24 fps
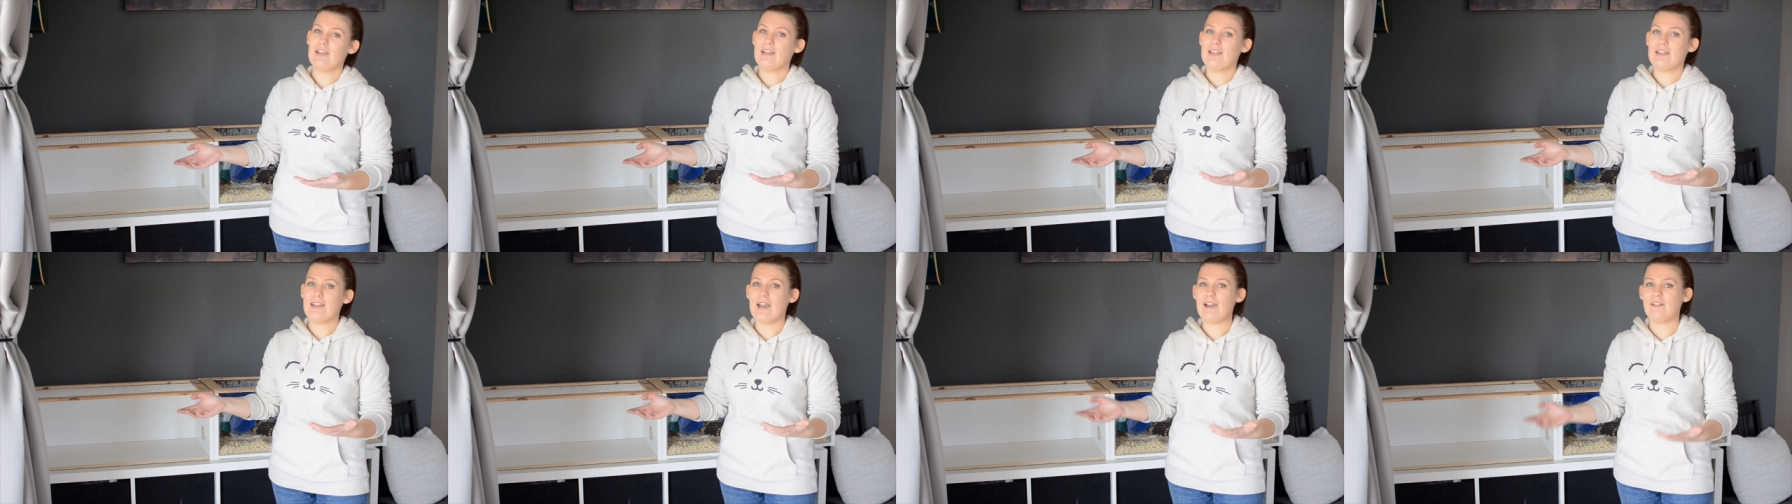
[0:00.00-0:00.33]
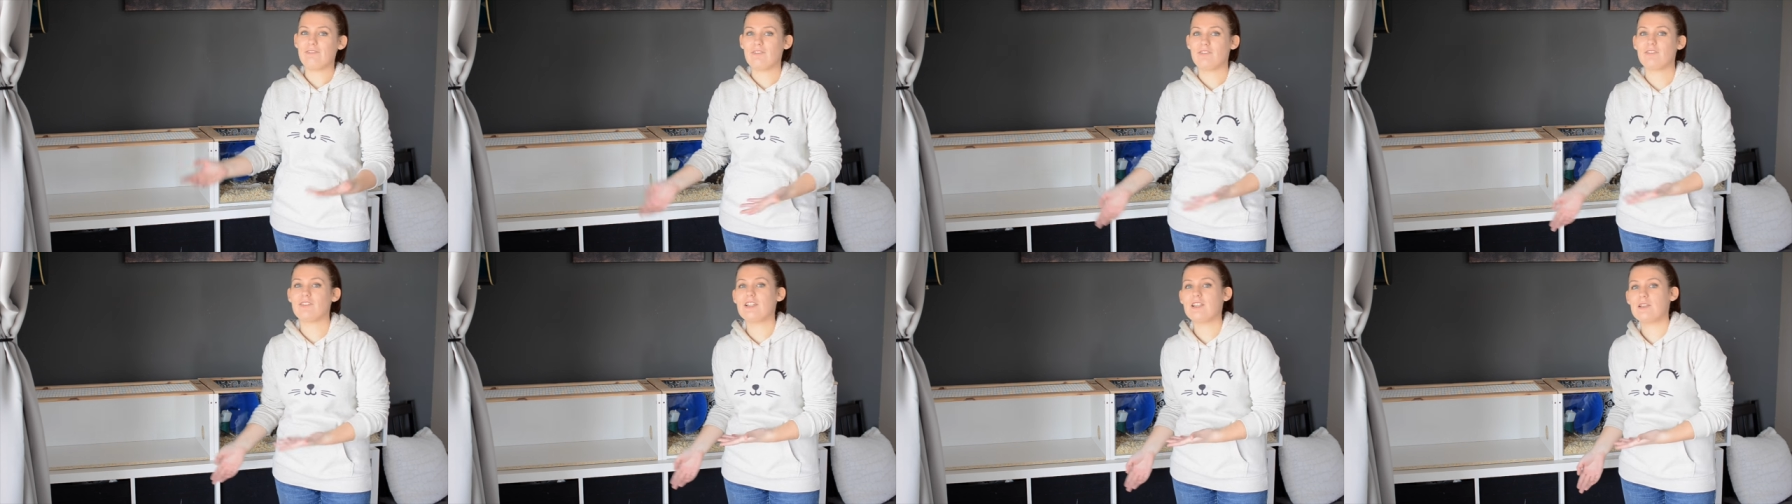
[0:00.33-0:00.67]
Now
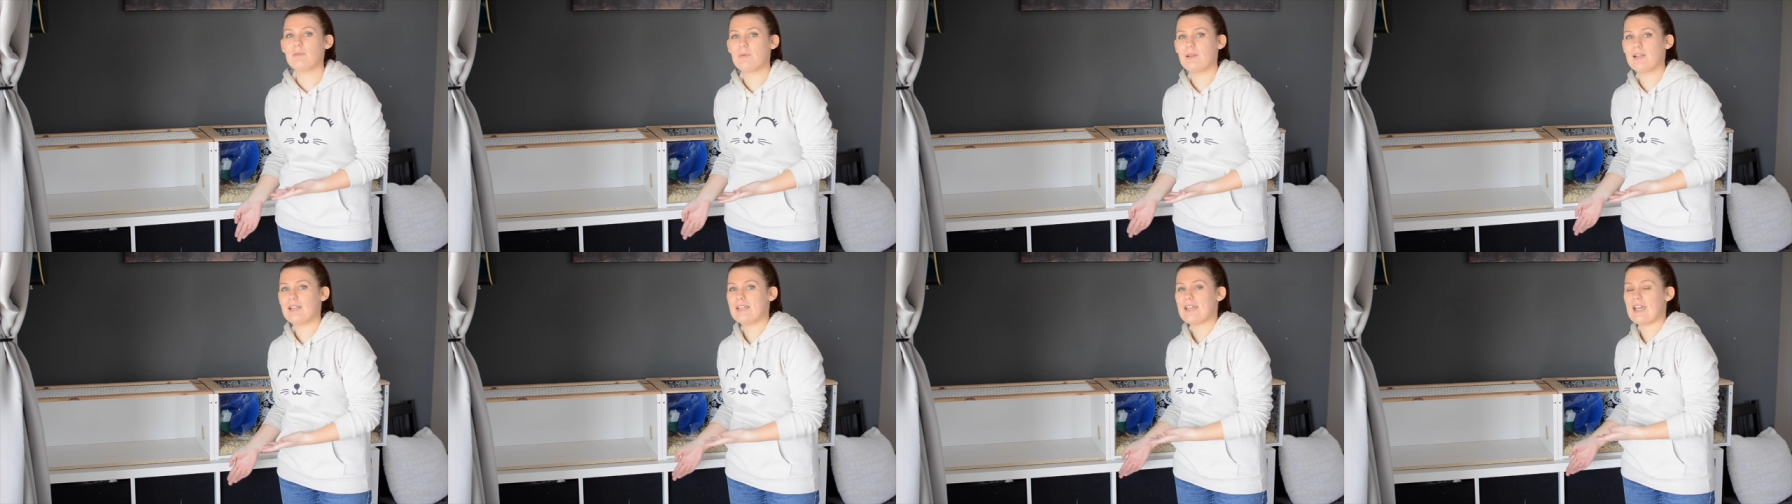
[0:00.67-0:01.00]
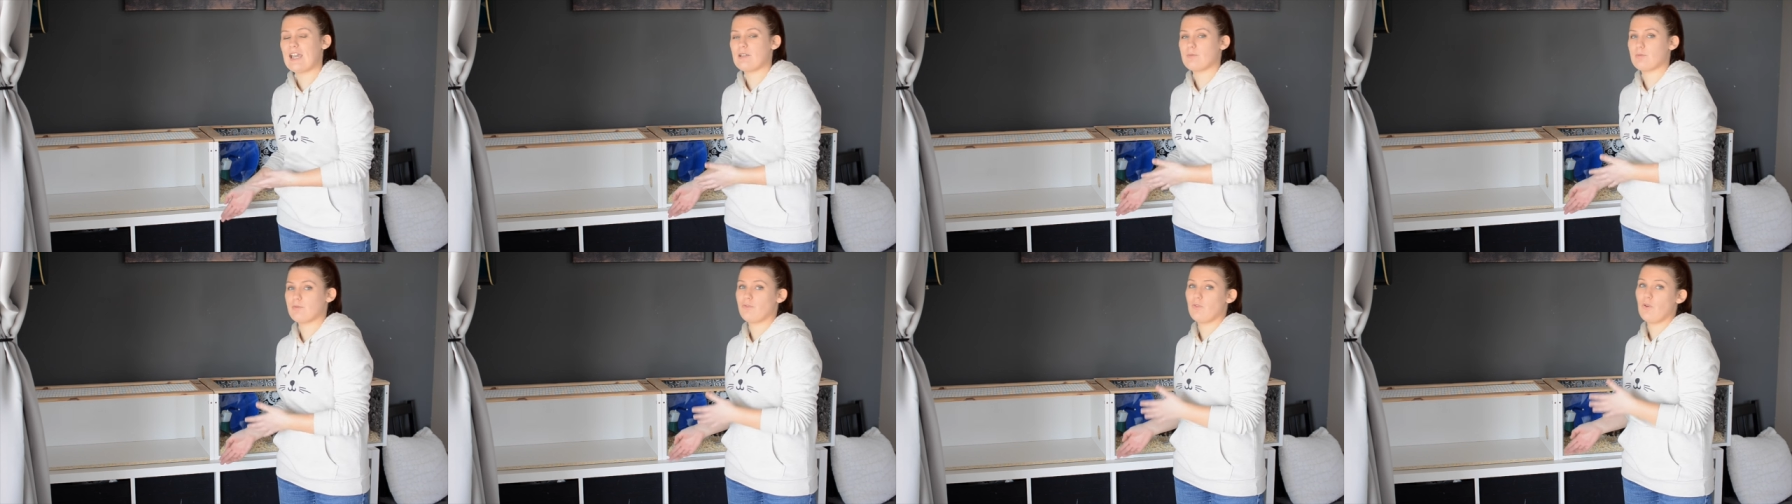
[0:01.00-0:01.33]
if you've seen the billy
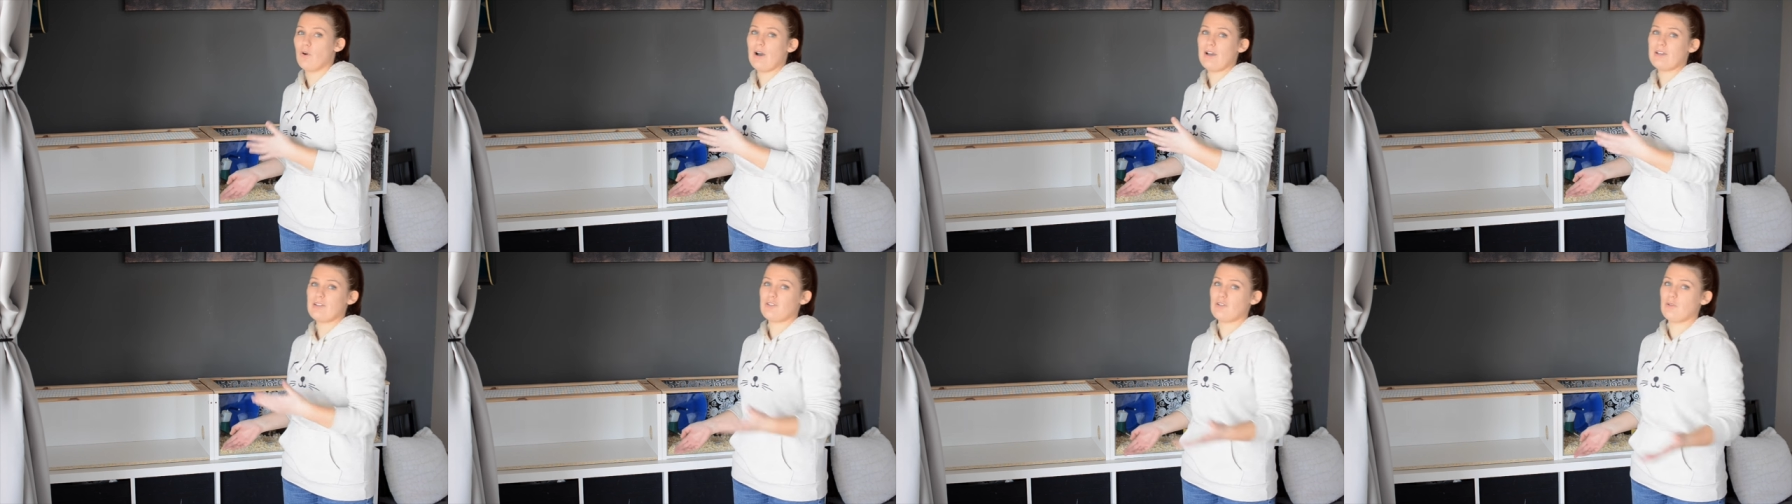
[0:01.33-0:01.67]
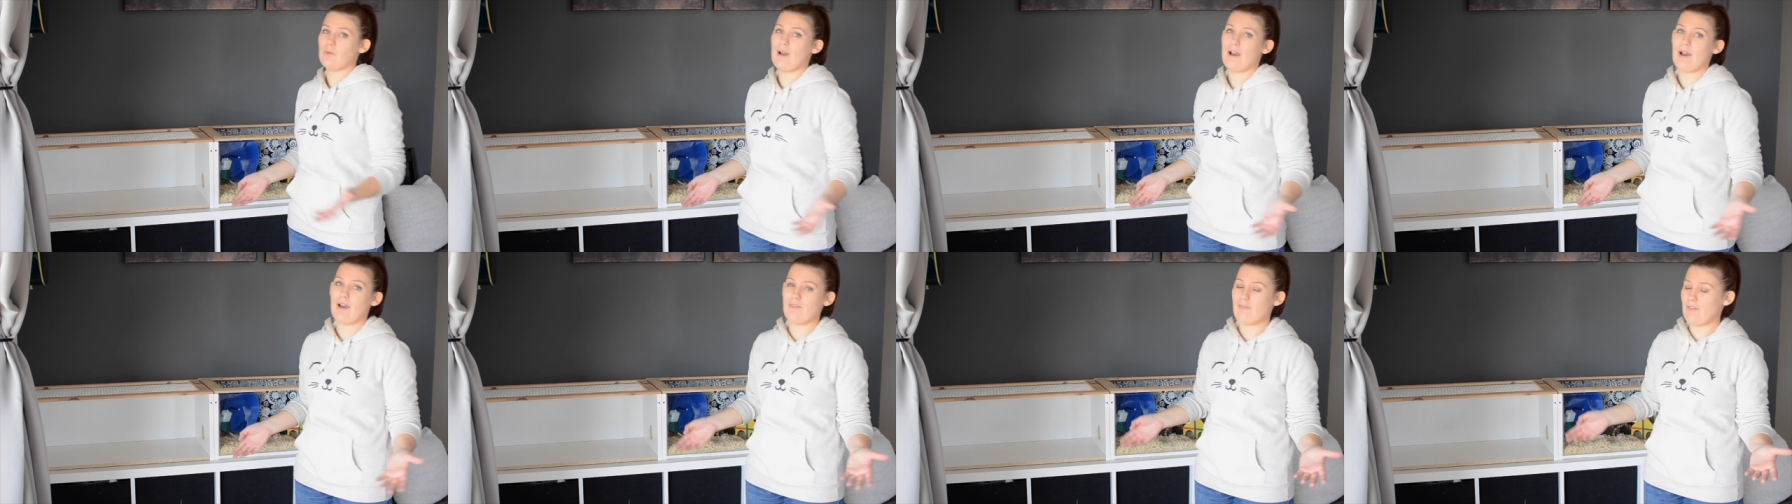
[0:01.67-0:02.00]
cage before, I do
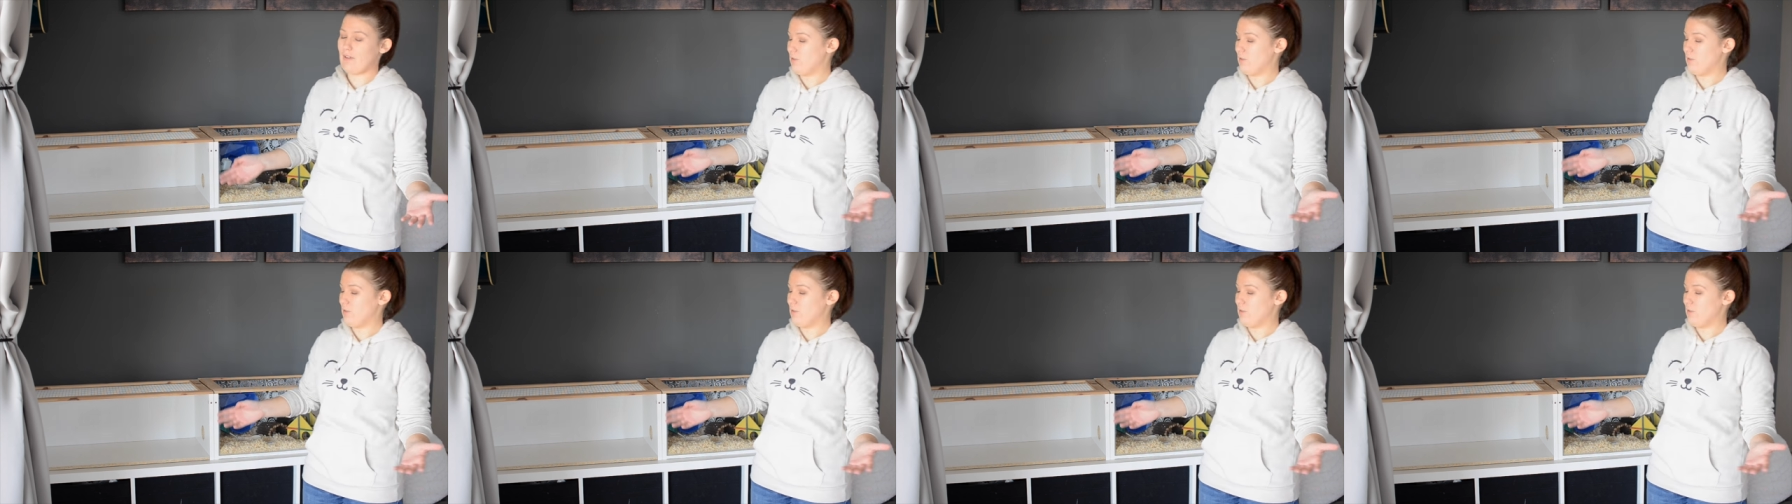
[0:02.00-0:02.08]
have